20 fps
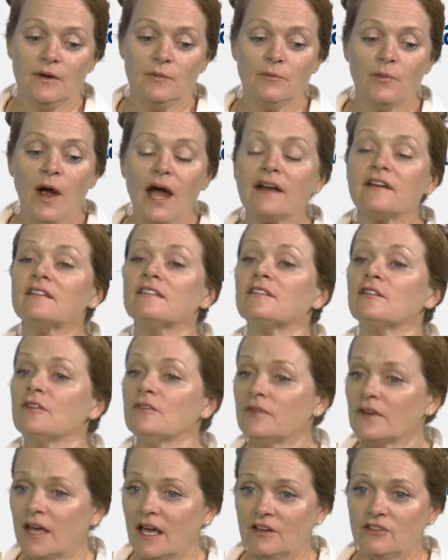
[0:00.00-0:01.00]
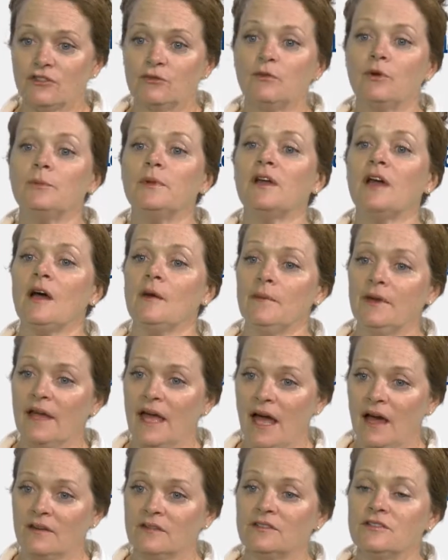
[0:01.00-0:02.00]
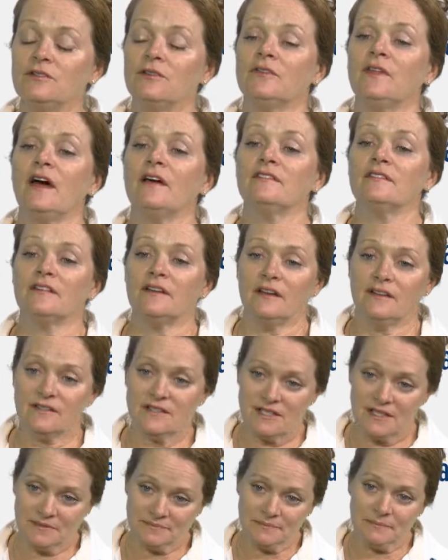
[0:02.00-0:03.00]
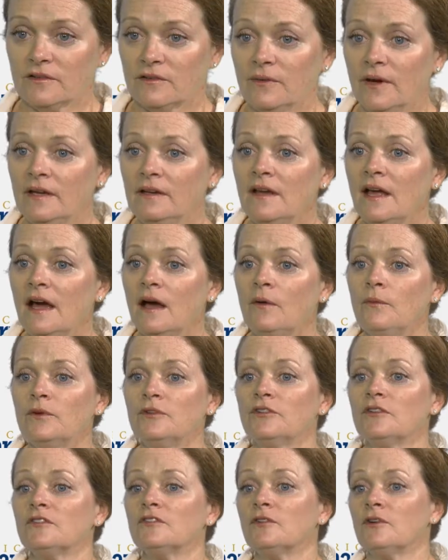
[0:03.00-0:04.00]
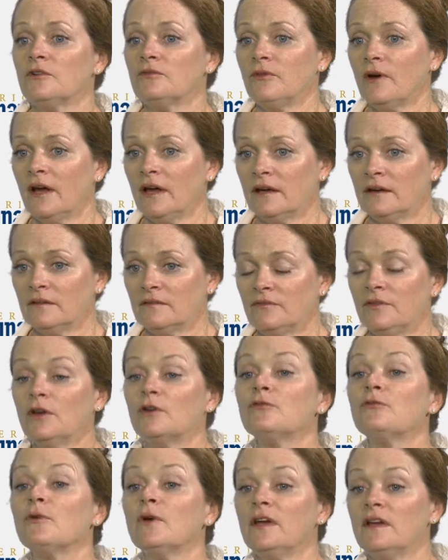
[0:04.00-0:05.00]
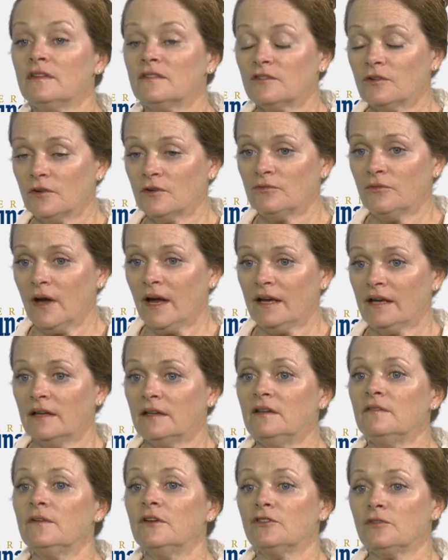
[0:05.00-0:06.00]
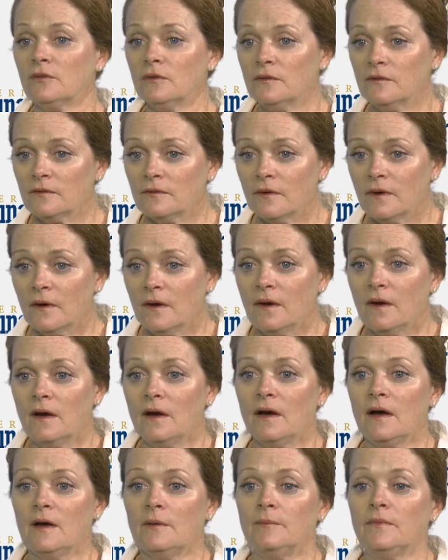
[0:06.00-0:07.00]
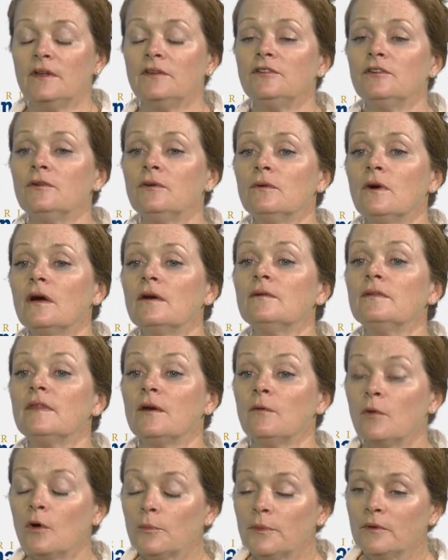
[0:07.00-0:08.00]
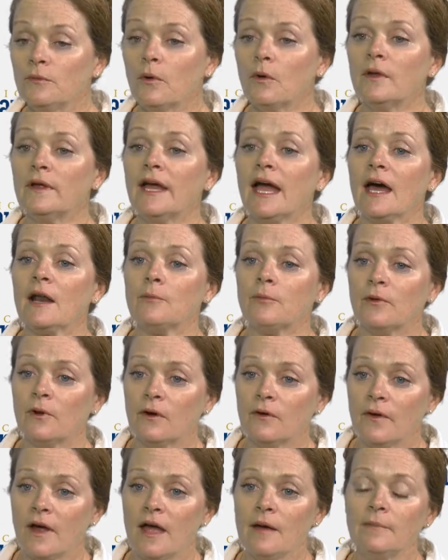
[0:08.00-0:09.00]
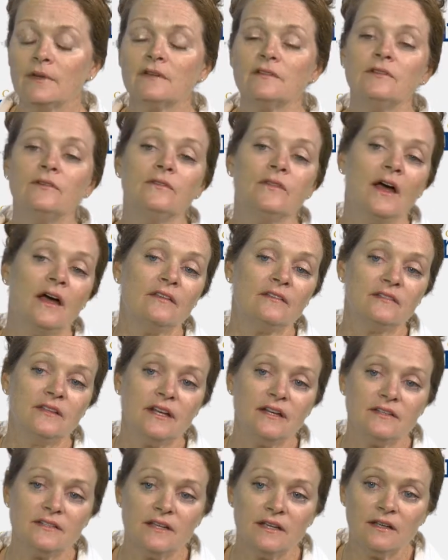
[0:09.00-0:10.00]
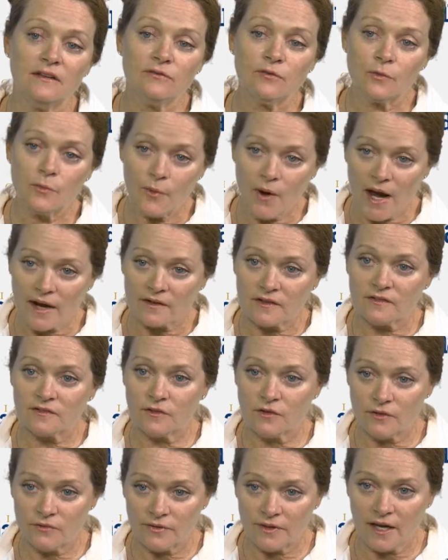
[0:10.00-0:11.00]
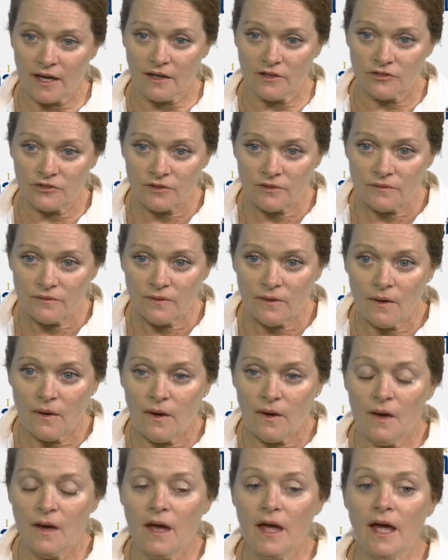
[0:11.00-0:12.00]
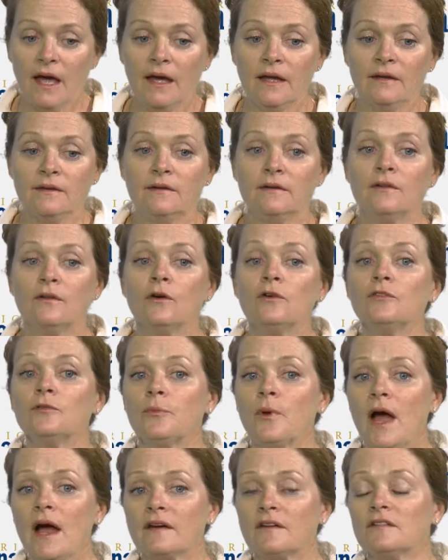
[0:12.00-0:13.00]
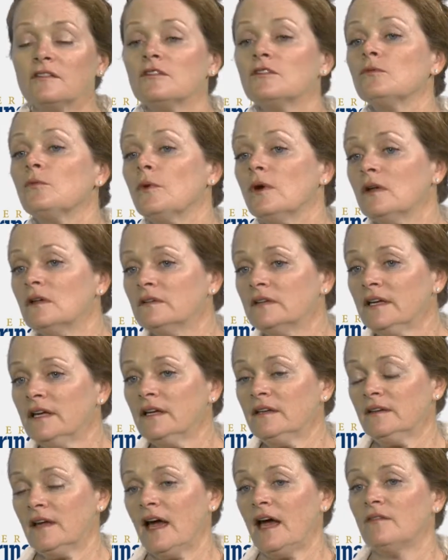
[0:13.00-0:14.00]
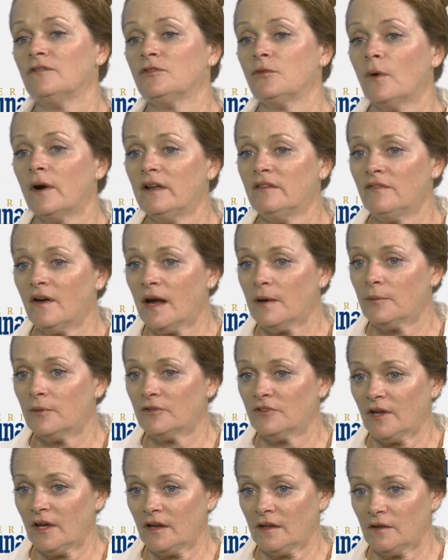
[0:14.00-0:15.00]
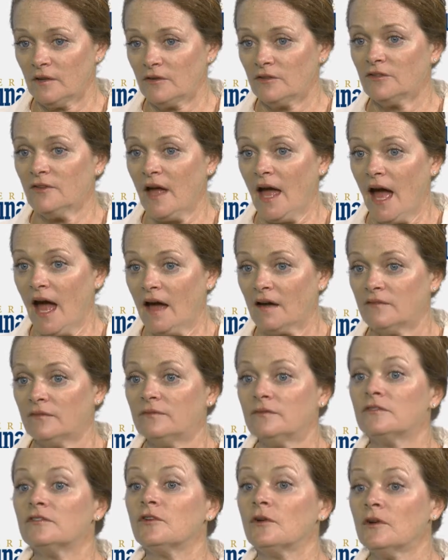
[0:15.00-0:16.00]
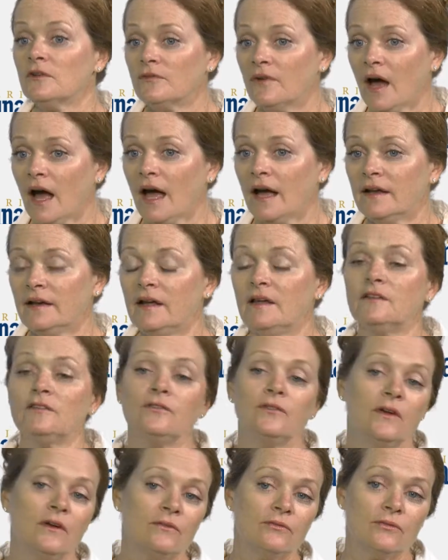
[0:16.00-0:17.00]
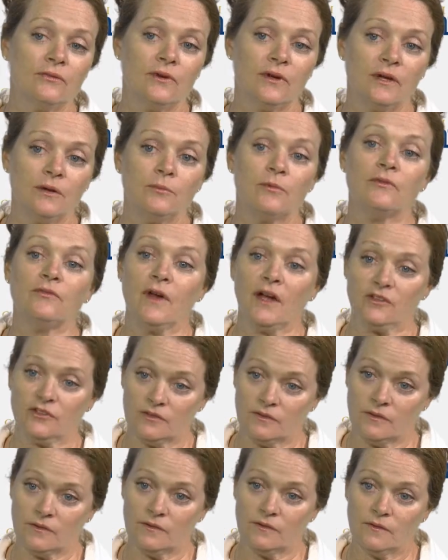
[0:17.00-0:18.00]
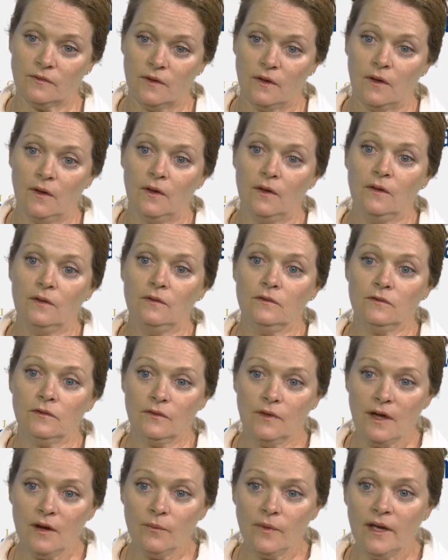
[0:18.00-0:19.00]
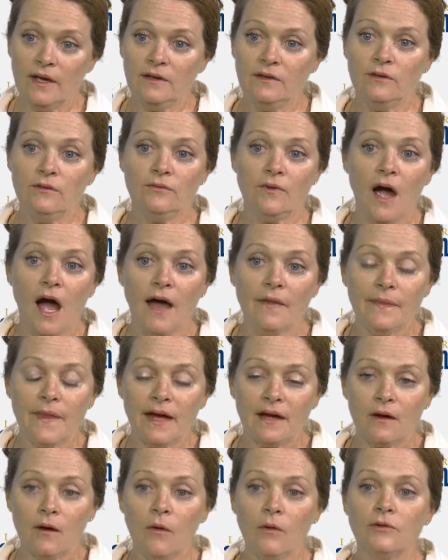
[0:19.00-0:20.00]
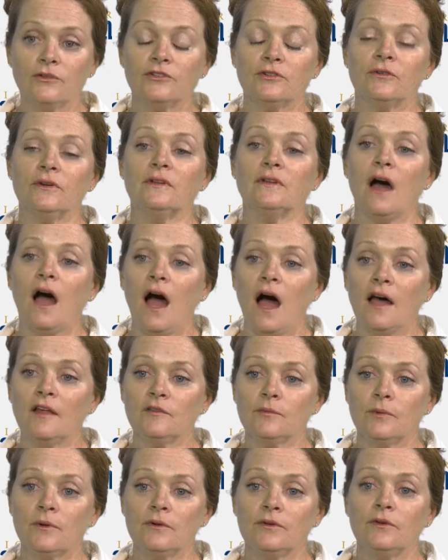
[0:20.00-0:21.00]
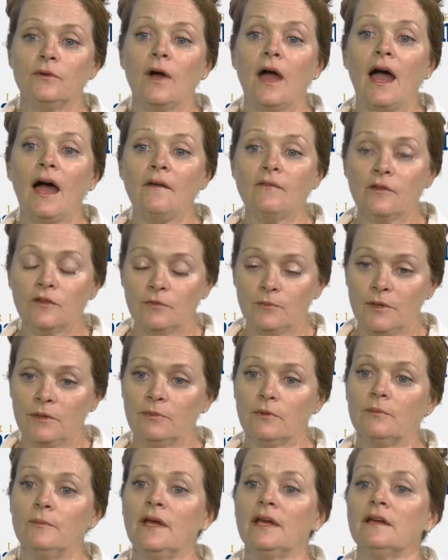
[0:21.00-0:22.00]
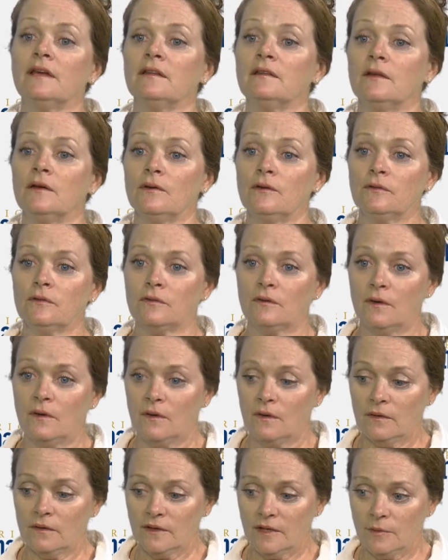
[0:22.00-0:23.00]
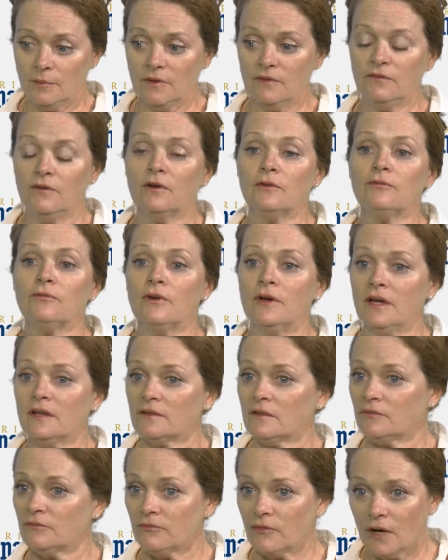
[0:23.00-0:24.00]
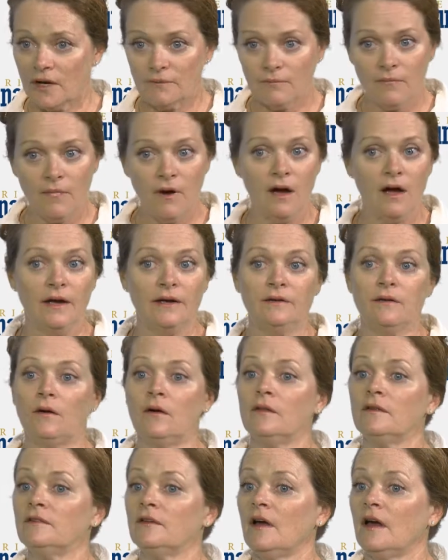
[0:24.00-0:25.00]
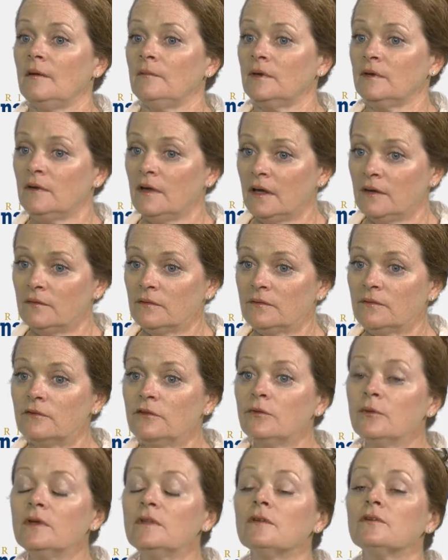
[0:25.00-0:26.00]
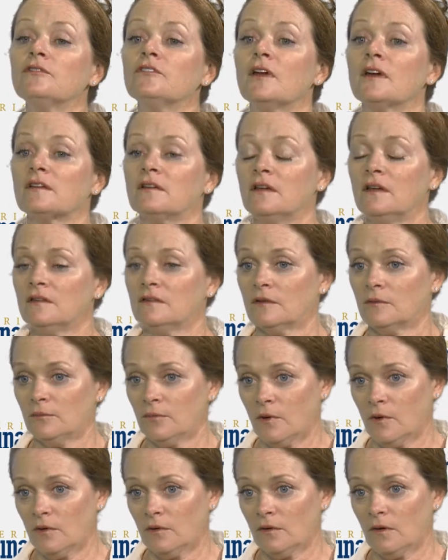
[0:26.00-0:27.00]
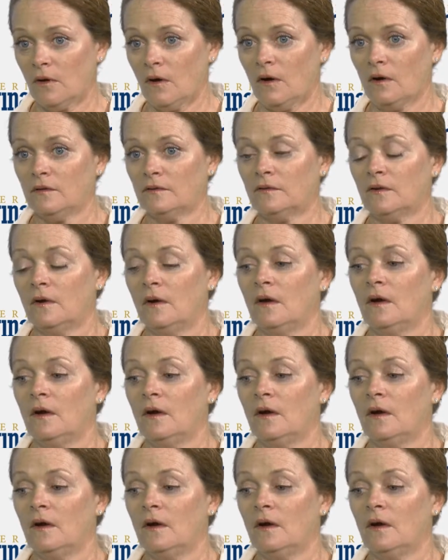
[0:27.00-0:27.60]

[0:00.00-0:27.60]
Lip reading: Practice certification will be coming out in 2018. Right now, we're just certifying, fear-free is certifying individuals. They will be rolling out a program in 2018 for practice certification. And those practices will need to have 25% of their staff certified as fear-free professionals. So that way, you've got that culture in the hospital. You have those people making those, keeping fear-free at the front mind all the time and doing those techniques and protocols